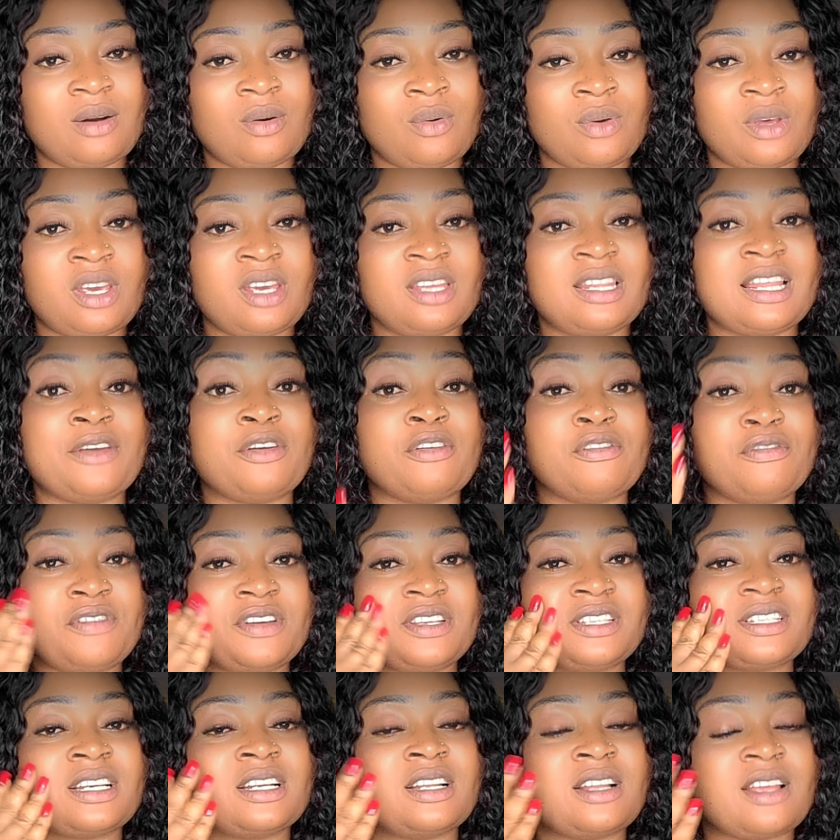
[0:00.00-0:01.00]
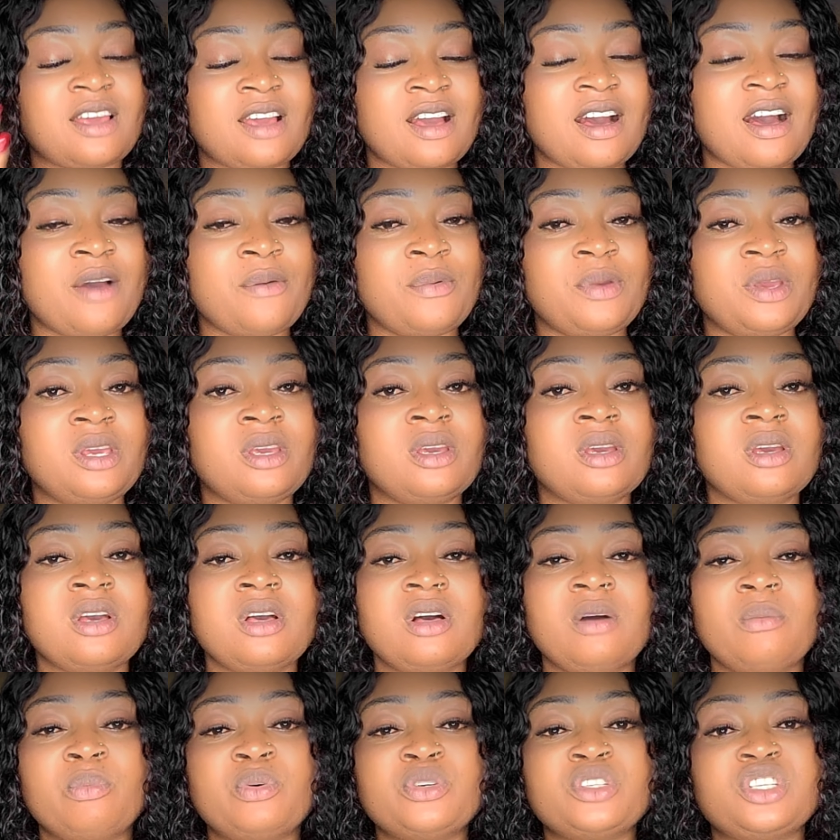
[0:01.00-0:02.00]
okay, that your face can carry.
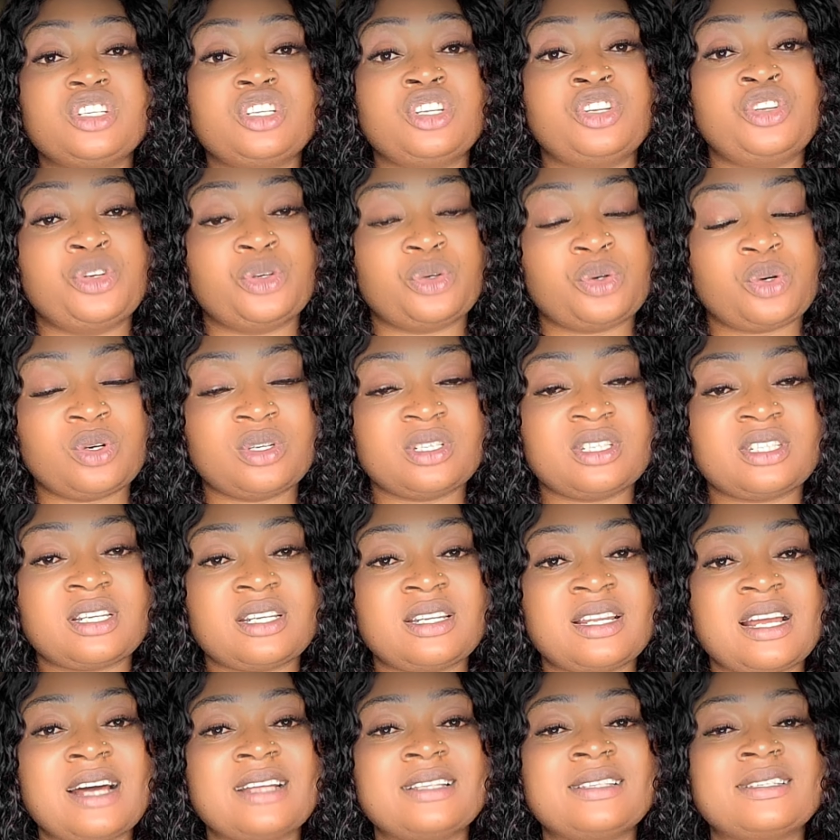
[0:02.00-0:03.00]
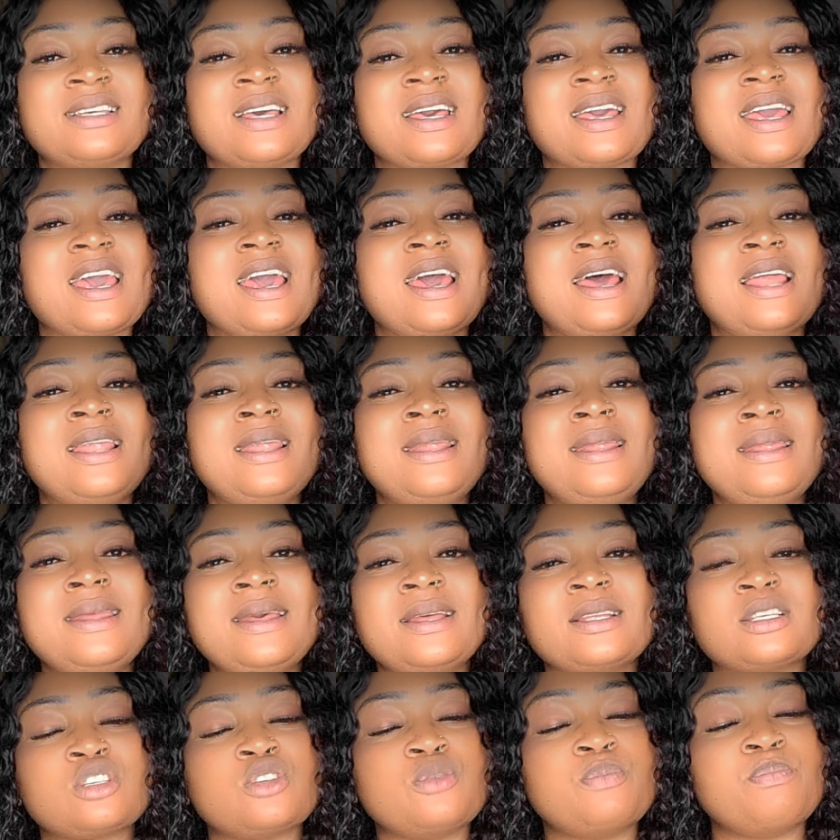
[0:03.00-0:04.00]
Put it in your container. Take a
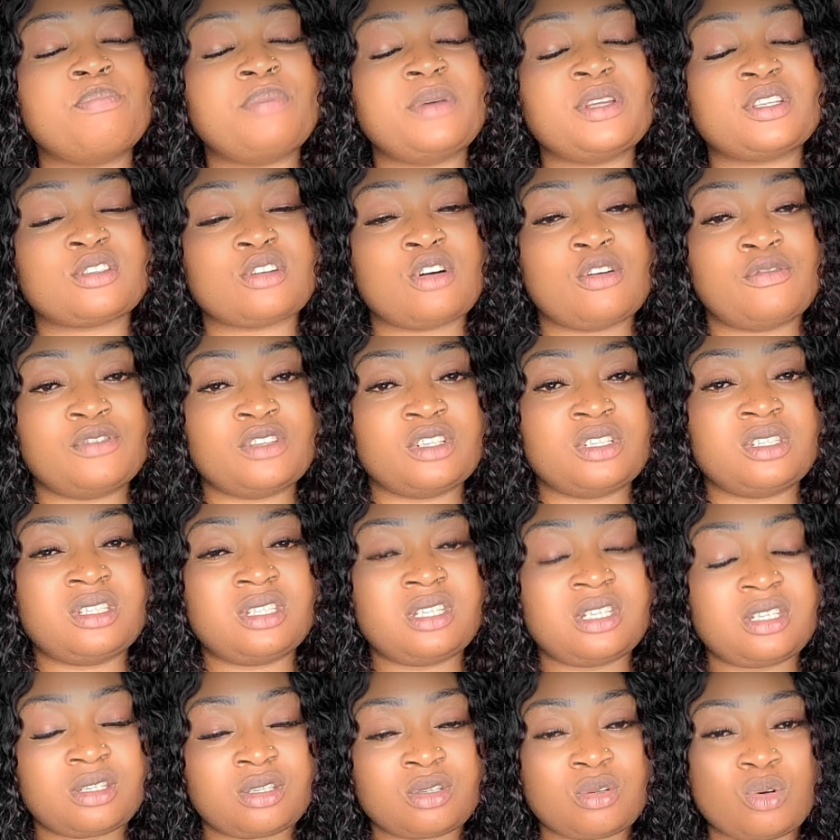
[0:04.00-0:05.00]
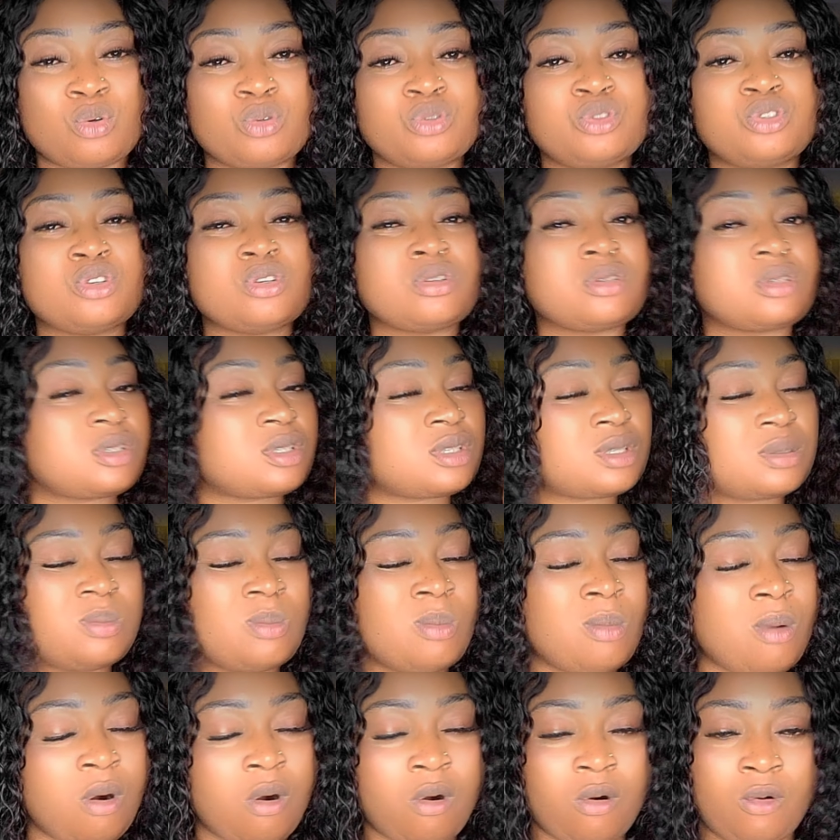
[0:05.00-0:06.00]
little bit of the Dettol, just
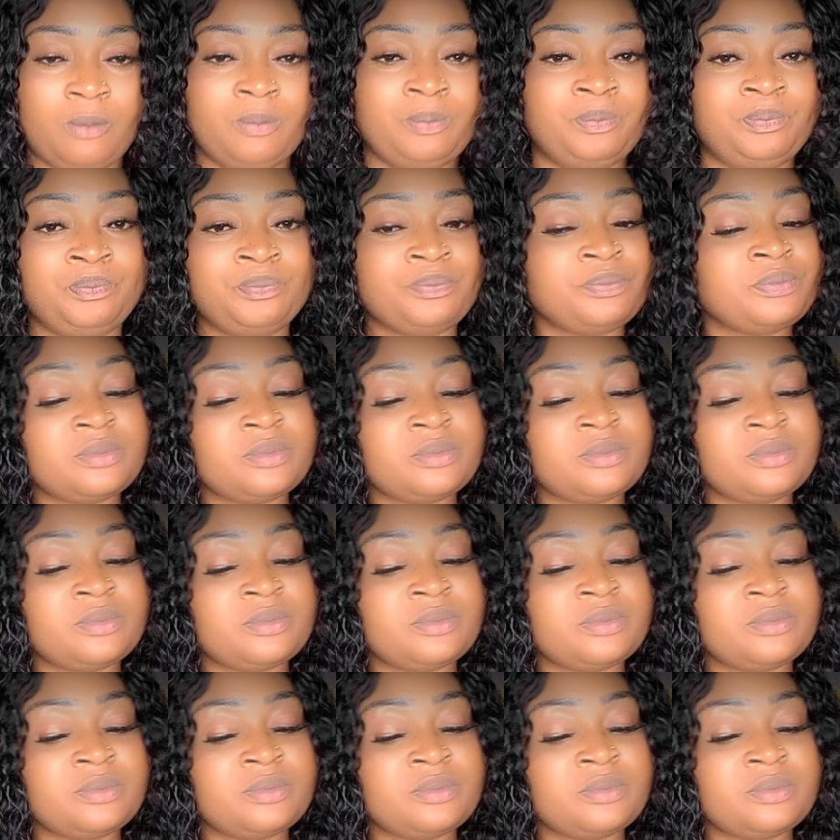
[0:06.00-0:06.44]
small.